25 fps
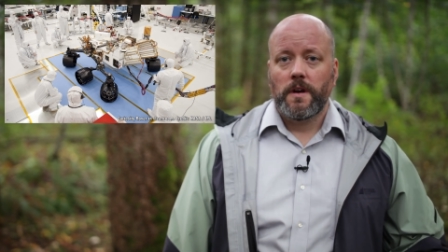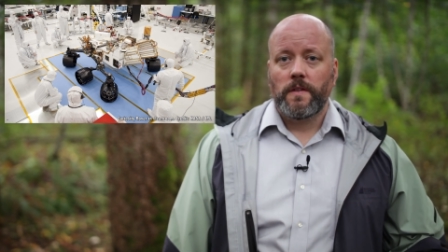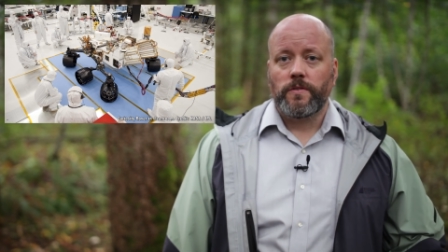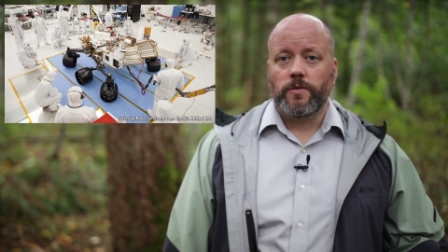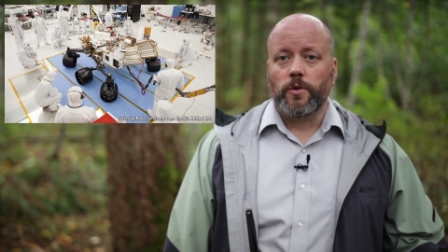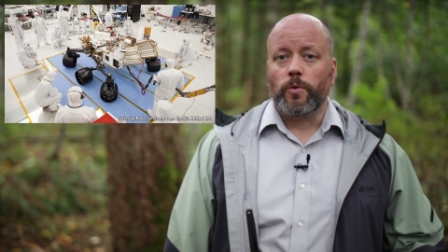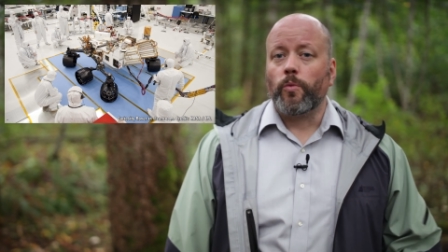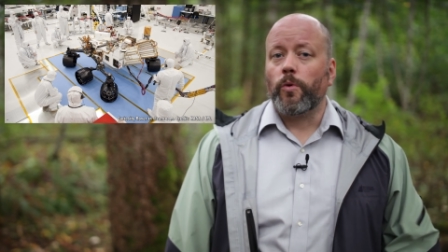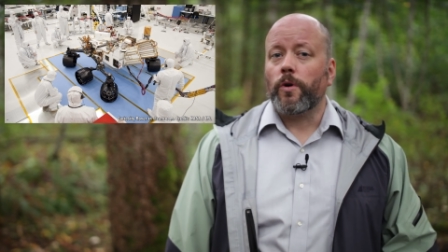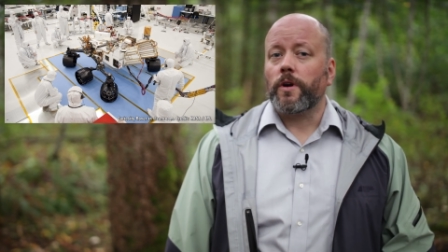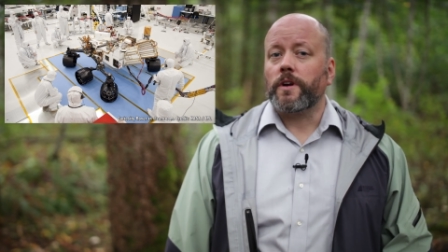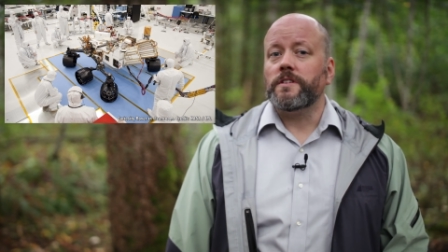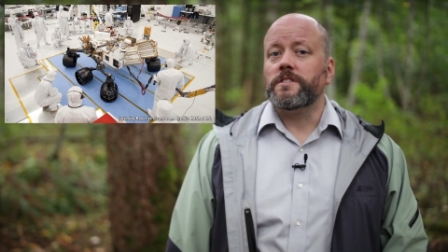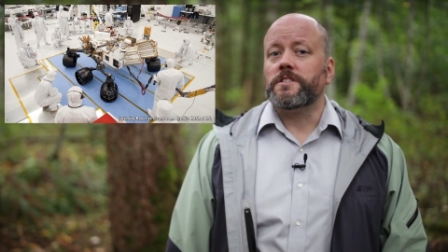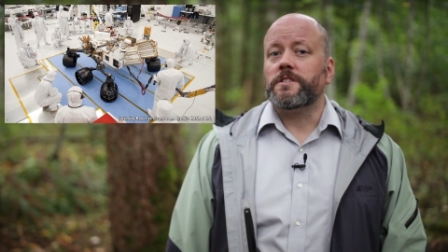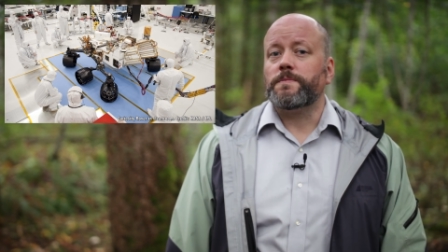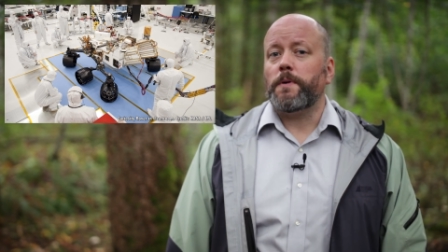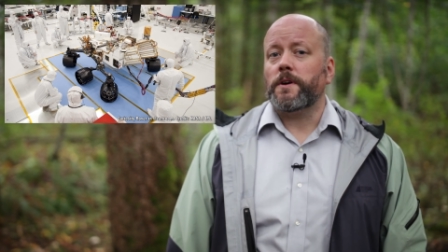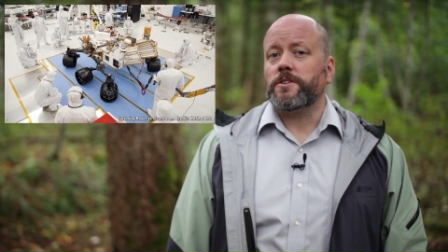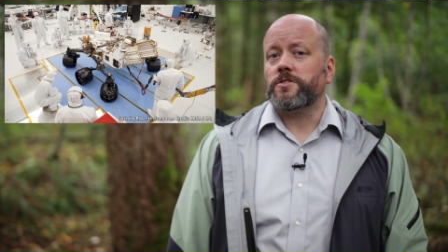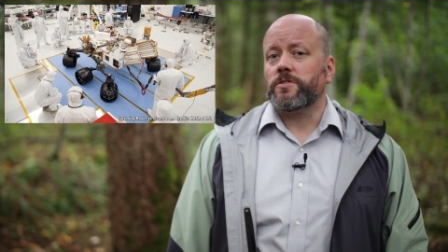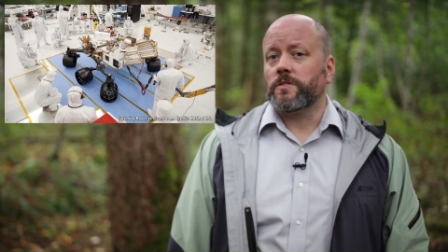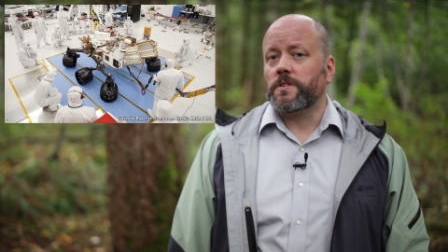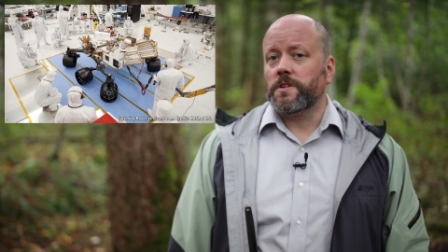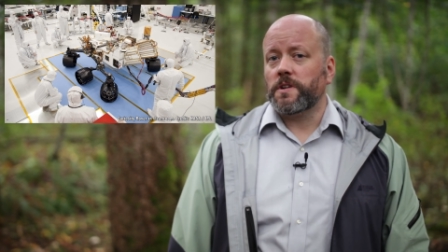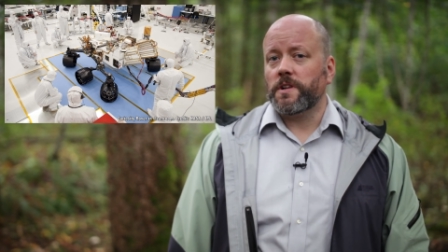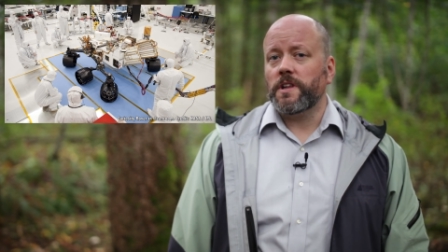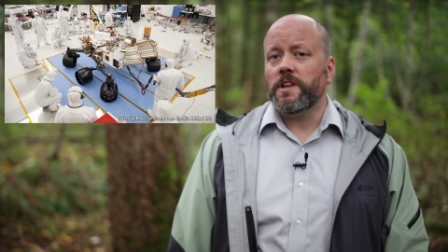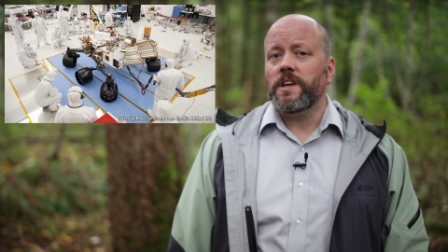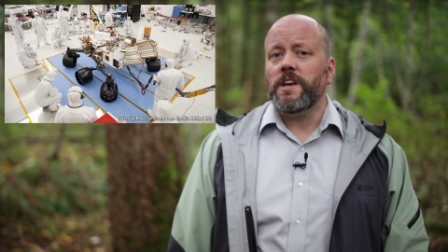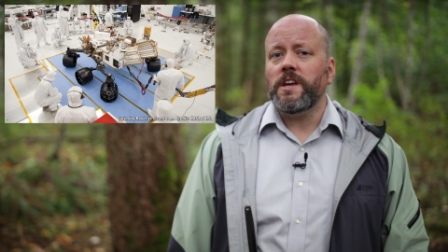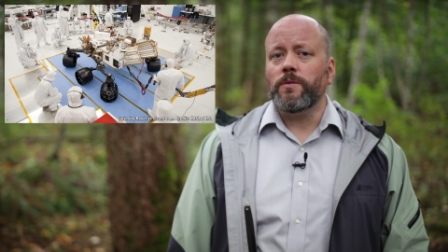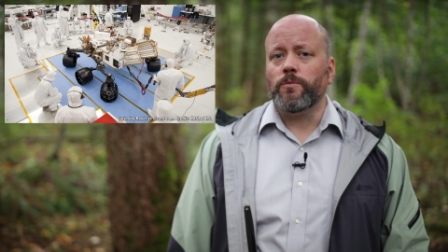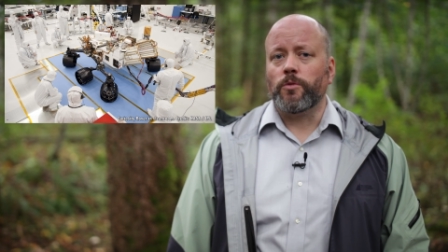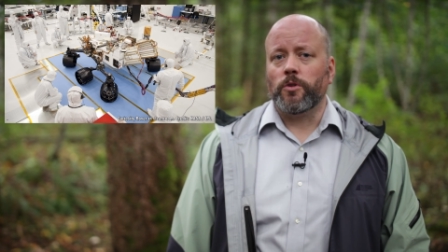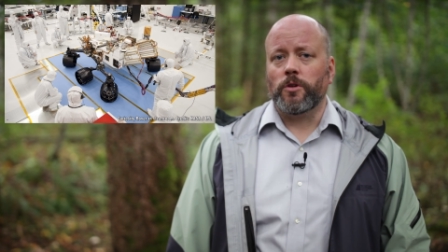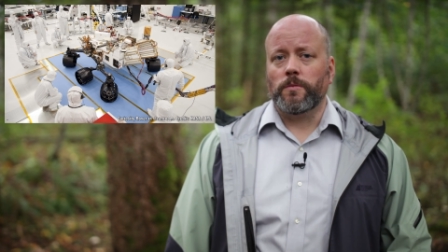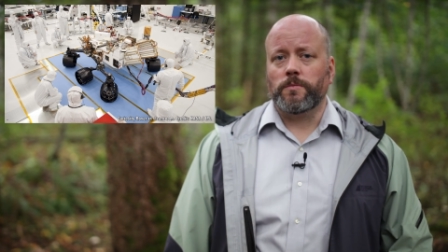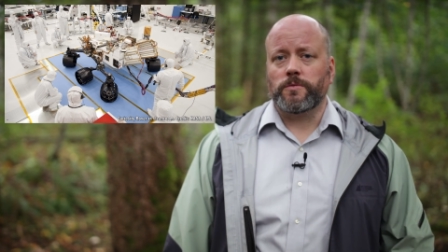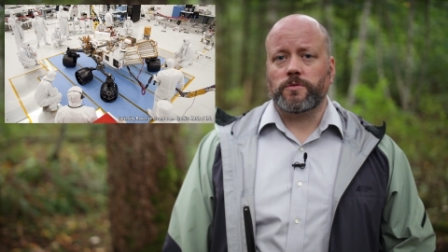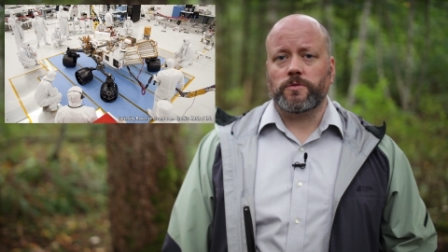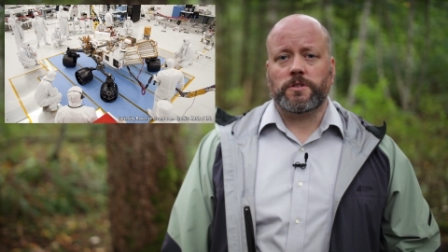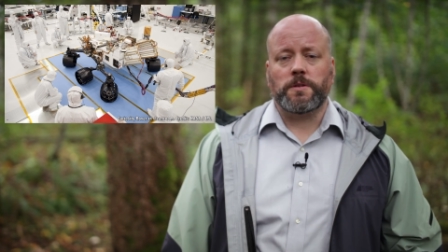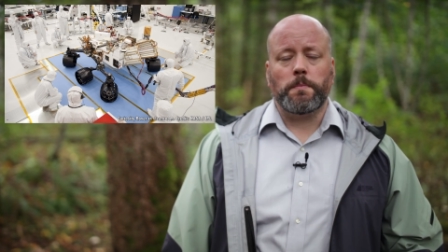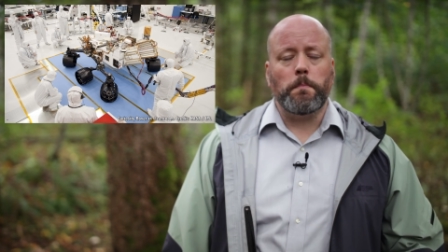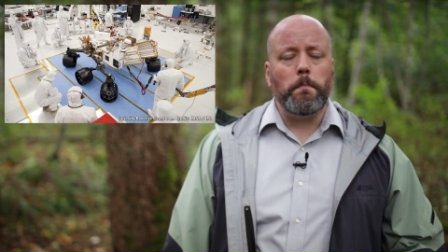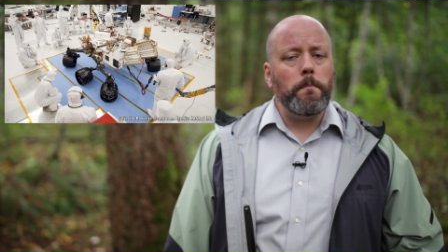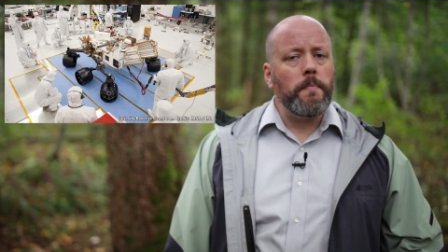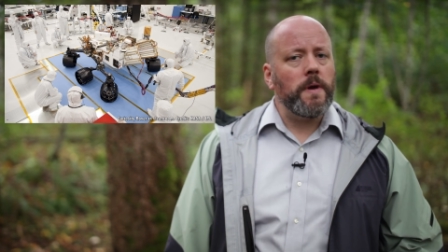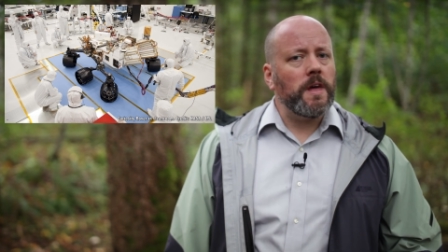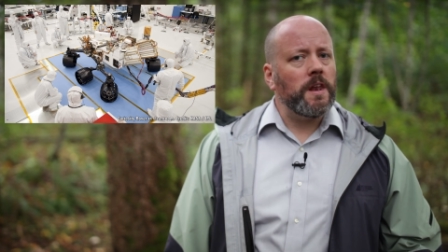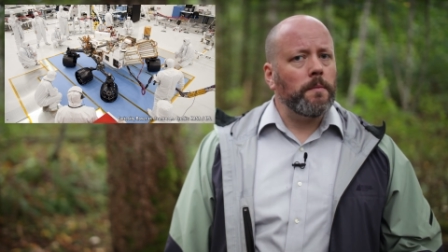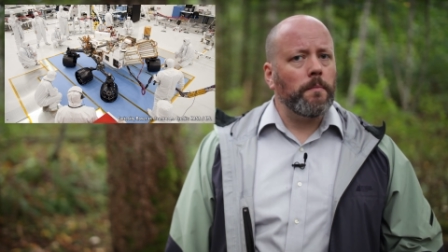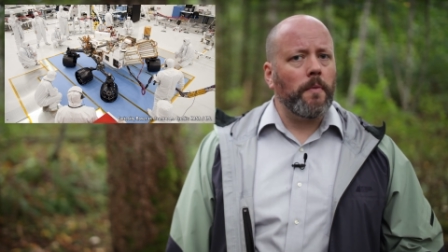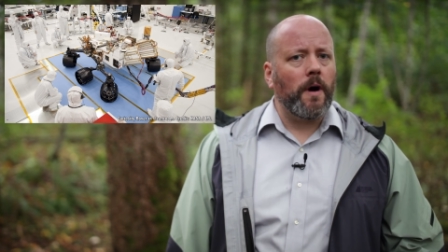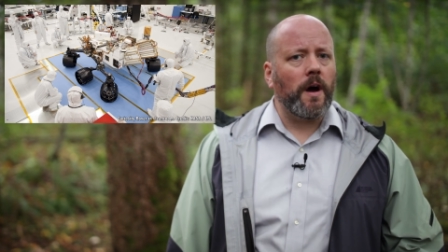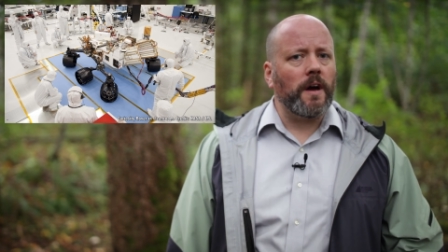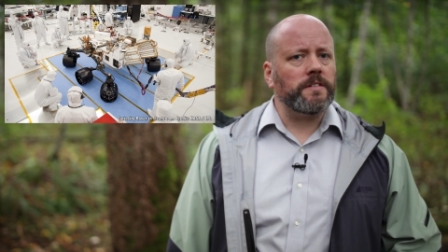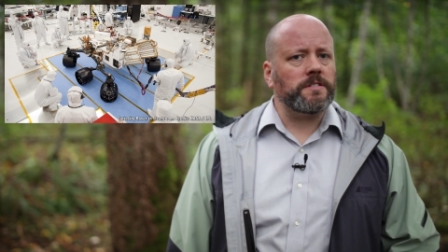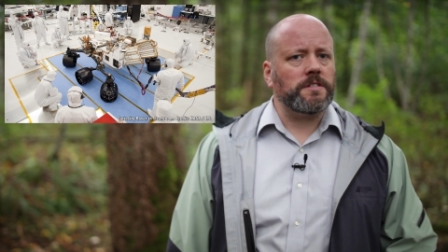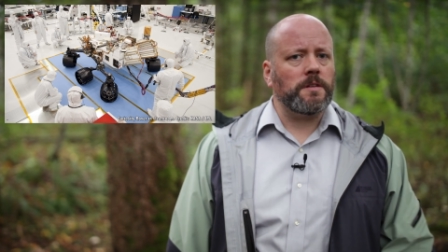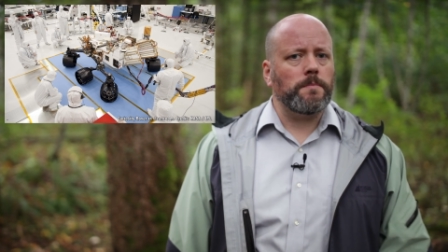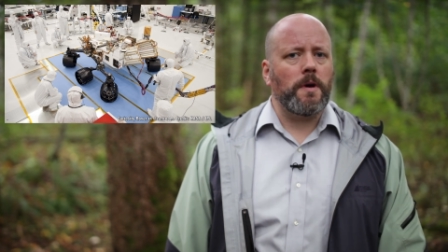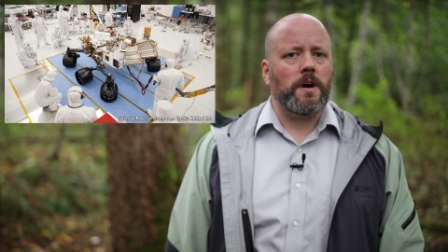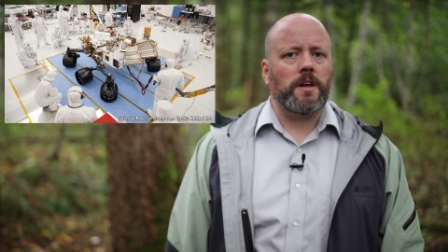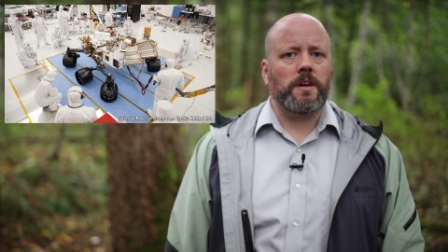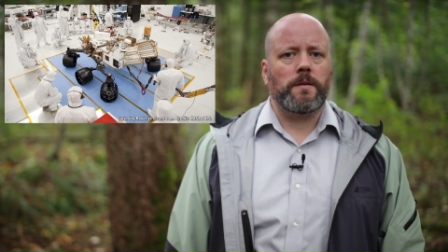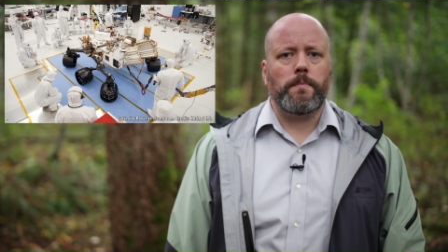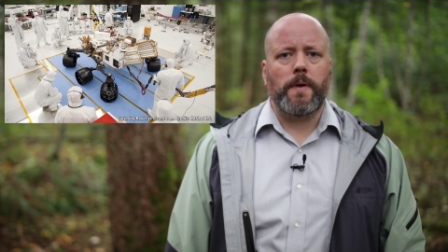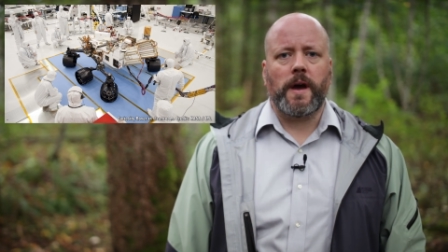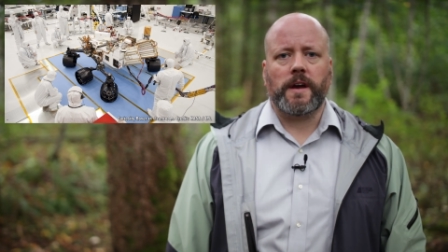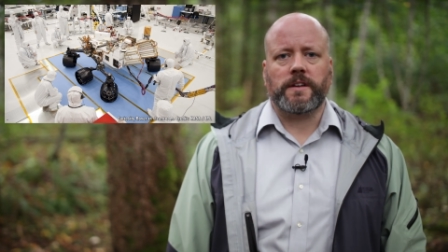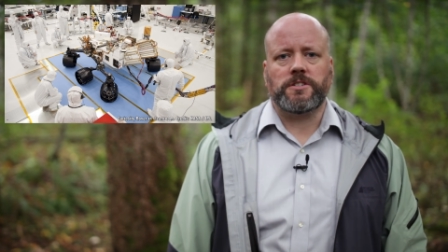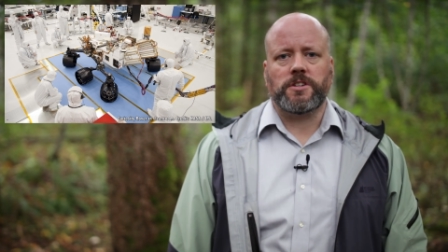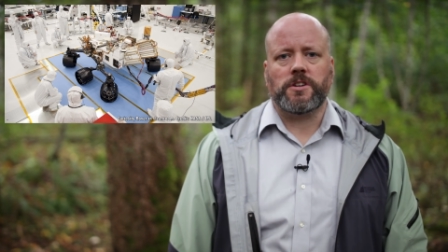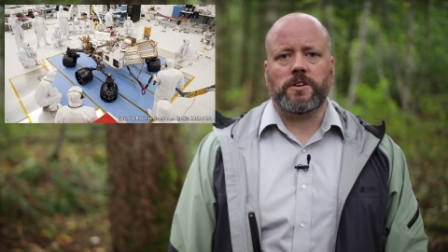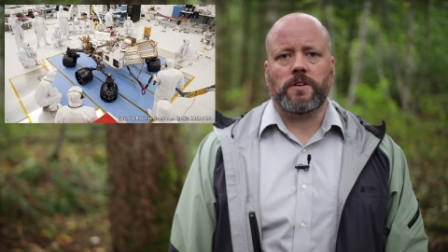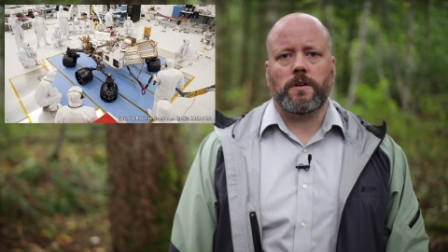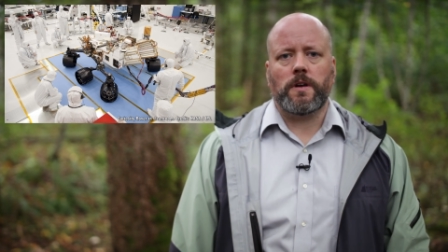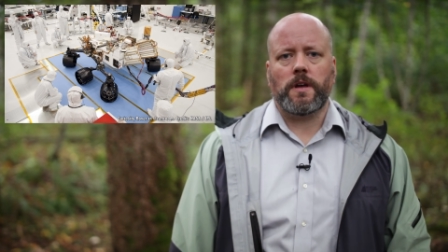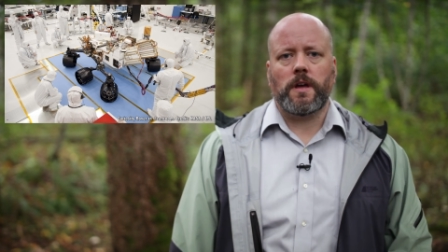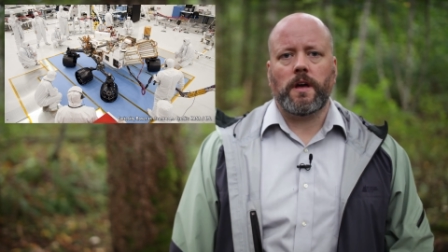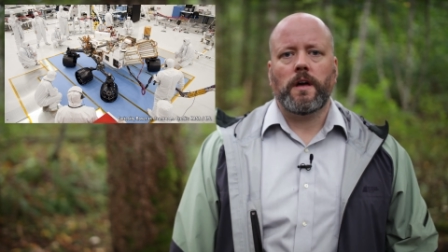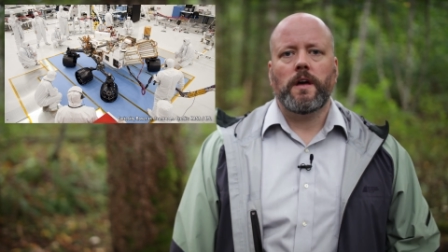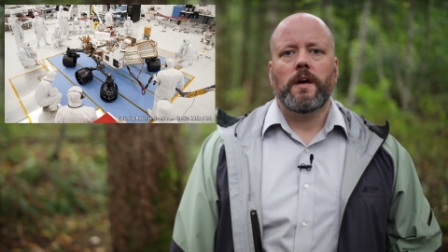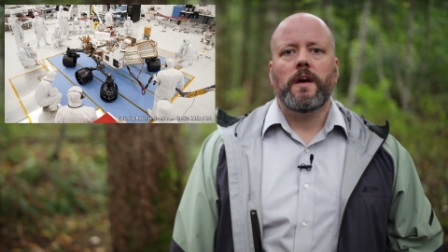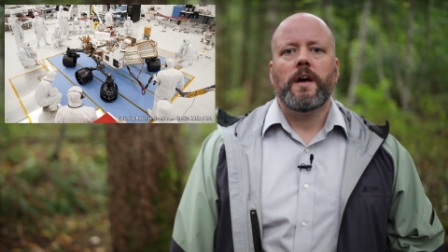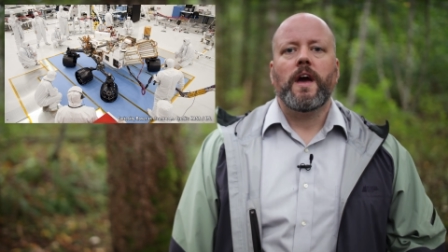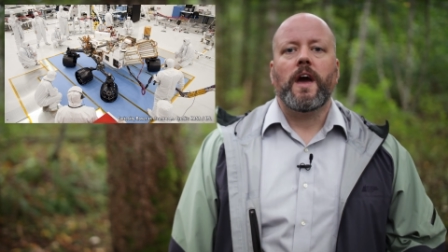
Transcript: They'll work in special clean rooms which minimize the amount of bacteria